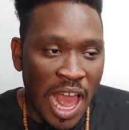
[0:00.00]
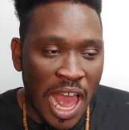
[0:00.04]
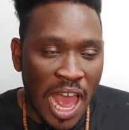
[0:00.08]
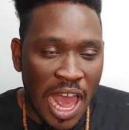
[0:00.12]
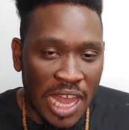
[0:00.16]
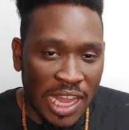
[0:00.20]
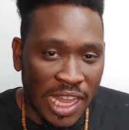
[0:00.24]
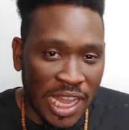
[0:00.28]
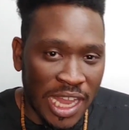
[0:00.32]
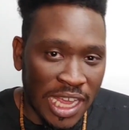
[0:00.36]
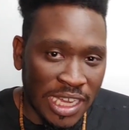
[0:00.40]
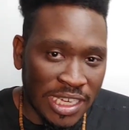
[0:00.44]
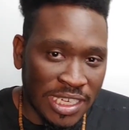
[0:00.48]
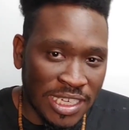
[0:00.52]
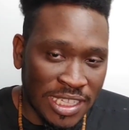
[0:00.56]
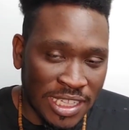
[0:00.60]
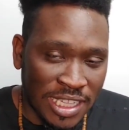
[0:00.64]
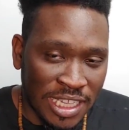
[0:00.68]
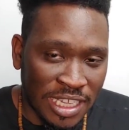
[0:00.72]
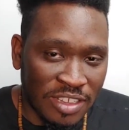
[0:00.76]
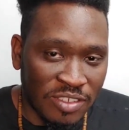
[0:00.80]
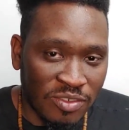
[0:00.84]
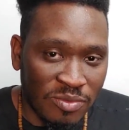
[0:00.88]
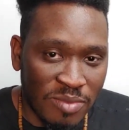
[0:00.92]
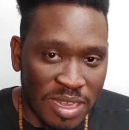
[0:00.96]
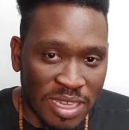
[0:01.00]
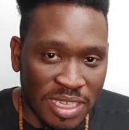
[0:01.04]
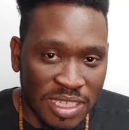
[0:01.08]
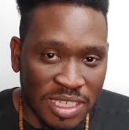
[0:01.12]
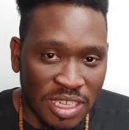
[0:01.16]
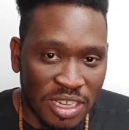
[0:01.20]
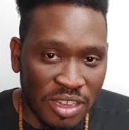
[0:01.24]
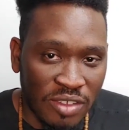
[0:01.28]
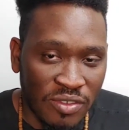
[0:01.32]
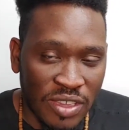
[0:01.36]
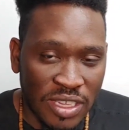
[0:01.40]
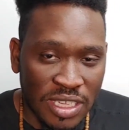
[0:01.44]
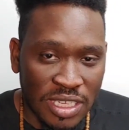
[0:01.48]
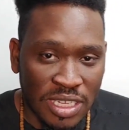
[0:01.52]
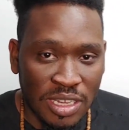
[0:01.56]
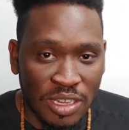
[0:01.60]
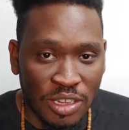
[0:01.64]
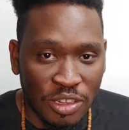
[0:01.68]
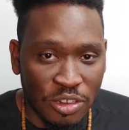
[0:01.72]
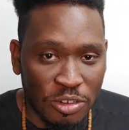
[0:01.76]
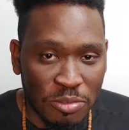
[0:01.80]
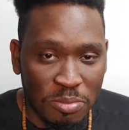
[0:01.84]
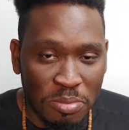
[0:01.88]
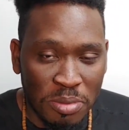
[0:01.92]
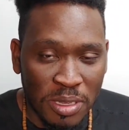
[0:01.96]
I like to think of myself as a
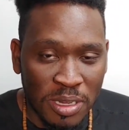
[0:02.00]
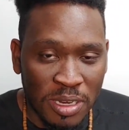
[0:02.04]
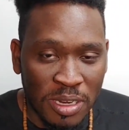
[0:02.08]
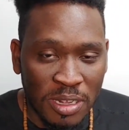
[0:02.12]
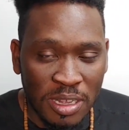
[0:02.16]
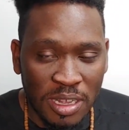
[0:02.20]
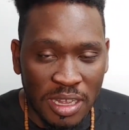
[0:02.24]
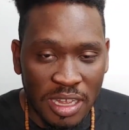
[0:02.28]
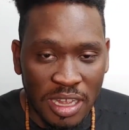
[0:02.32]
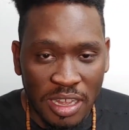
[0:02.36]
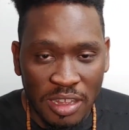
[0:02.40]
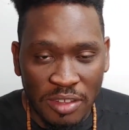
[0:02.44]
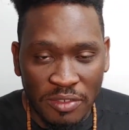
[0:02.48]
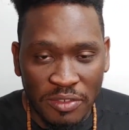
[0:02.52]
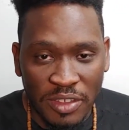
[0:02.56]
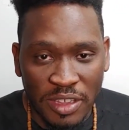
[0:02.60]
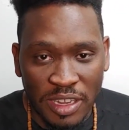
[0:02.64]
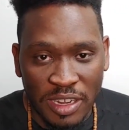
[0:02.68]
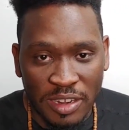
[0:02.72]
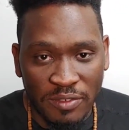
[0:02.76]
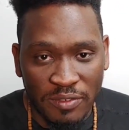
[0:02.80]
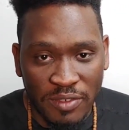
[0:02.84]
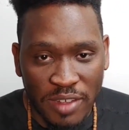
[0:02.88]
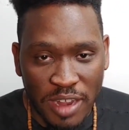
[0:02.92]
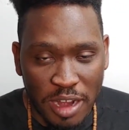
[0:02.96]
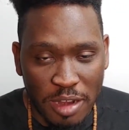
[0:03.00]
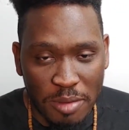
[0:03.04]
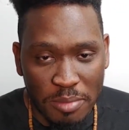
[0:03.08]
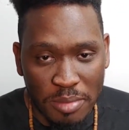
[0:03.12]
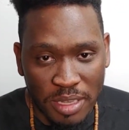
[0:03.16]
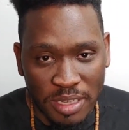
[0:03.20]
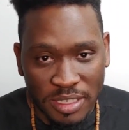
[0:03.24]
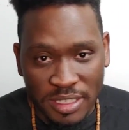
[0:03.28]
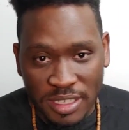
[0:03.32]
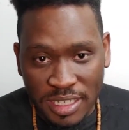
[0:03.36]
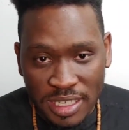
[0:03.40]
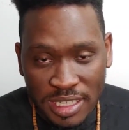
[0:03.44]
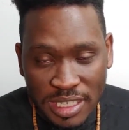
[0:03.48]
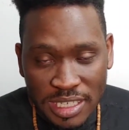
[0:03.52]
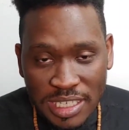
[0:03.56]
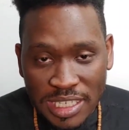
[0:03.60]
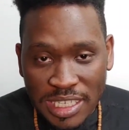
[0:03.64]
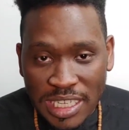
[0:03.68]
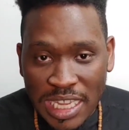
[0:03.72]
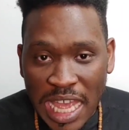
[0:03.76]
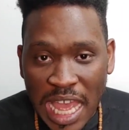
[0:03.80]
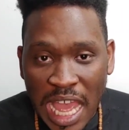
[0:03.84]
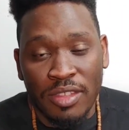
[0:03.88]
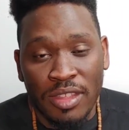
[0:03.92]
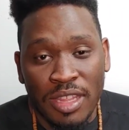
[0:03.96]
little bit of an environmentalist.